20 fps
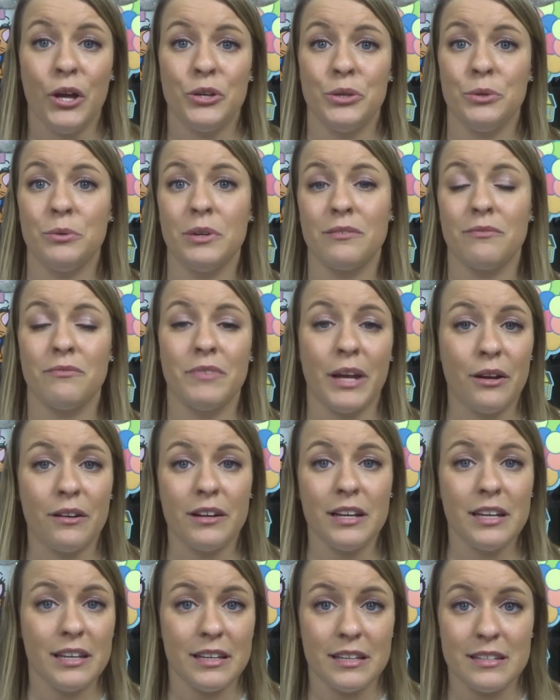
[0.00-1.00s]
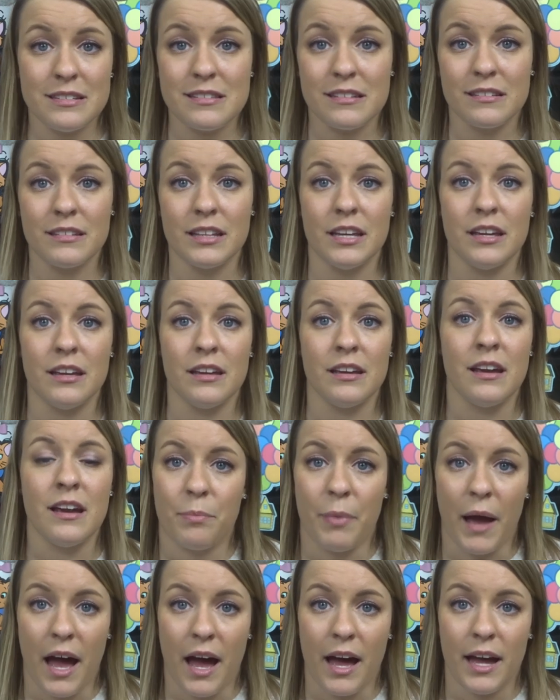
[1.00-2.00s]
you can very easily
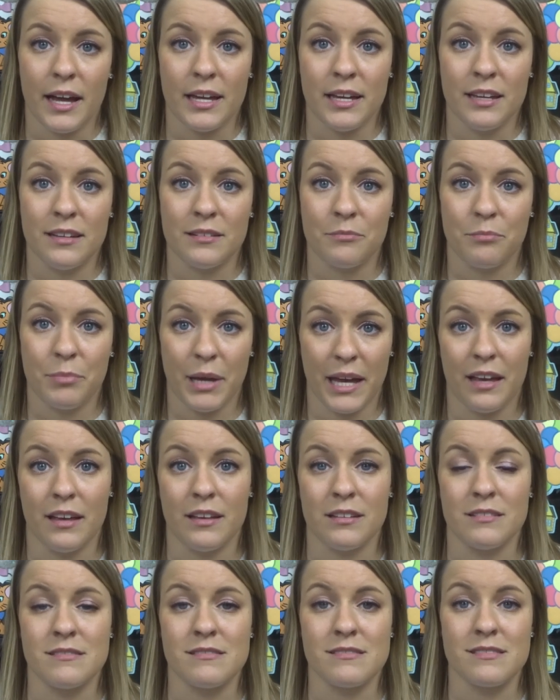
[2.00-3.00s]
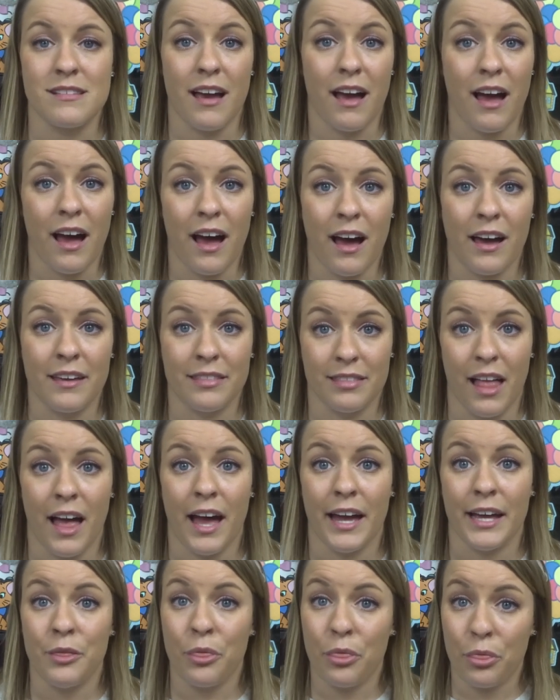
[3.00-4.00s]
buy pins
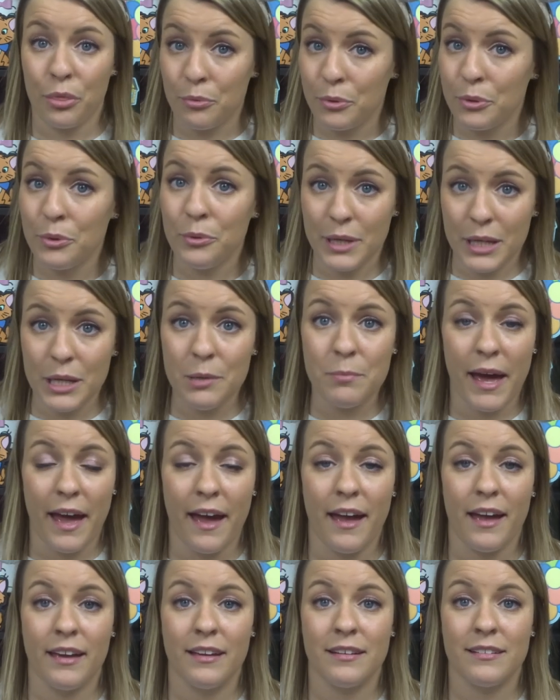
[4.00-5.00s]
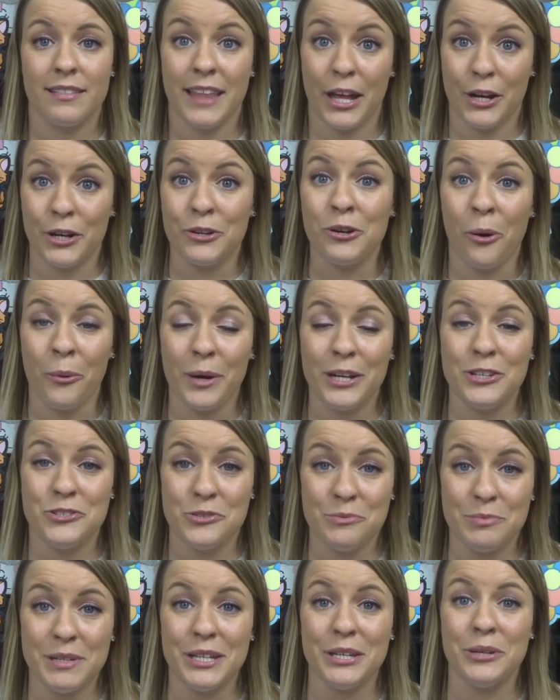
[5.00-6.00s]
online through eBay that are going
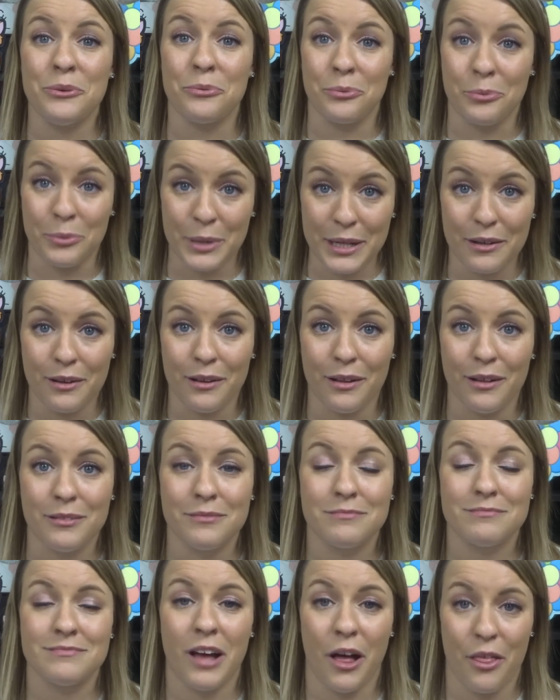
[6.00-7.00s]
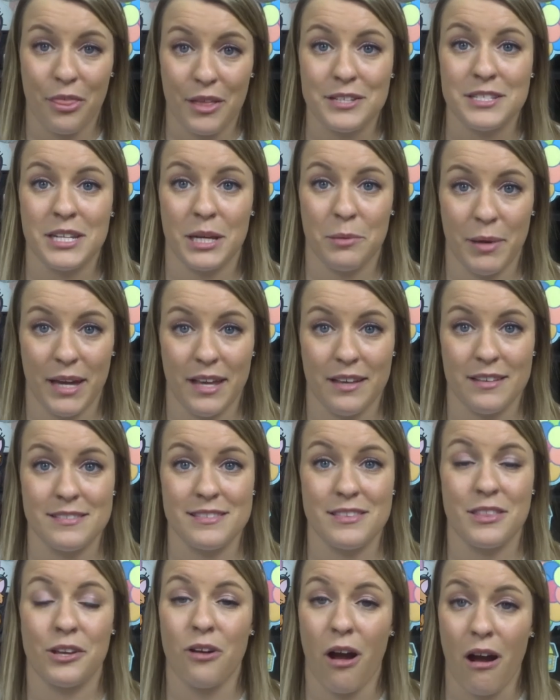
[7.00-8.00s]
to be real authentic
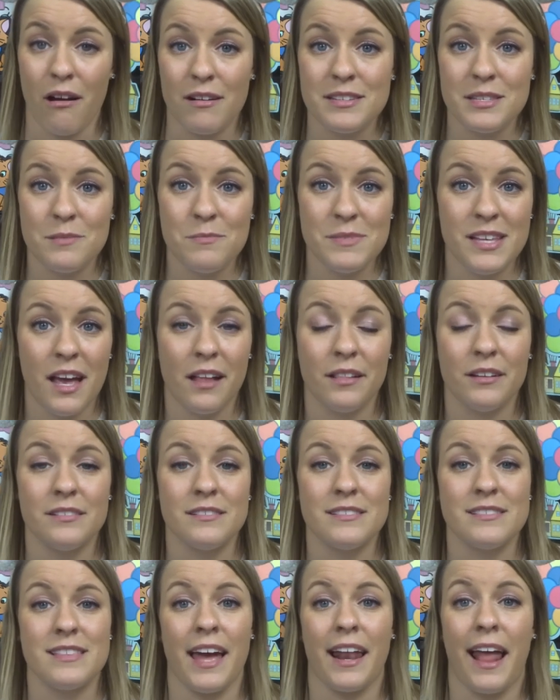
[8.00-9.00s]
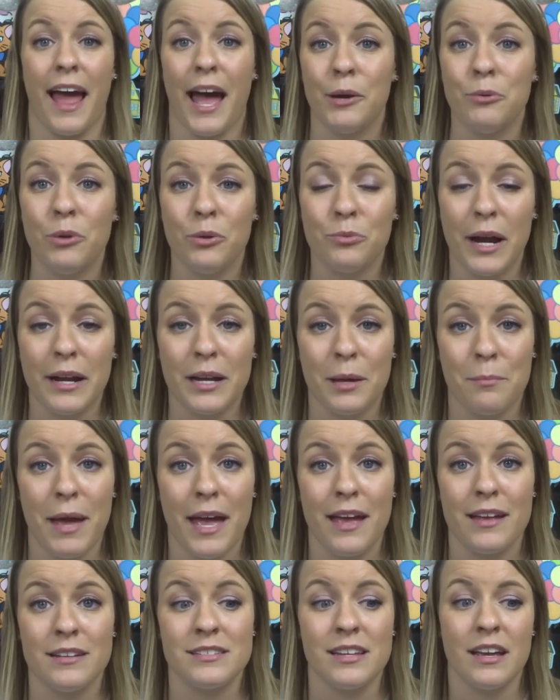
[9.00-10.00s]
pins. There are some sellers that I will
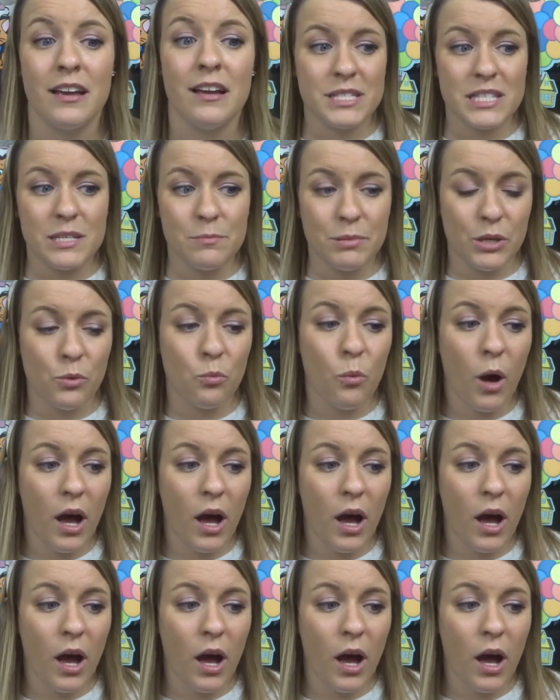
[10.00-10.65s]
recommend. The zb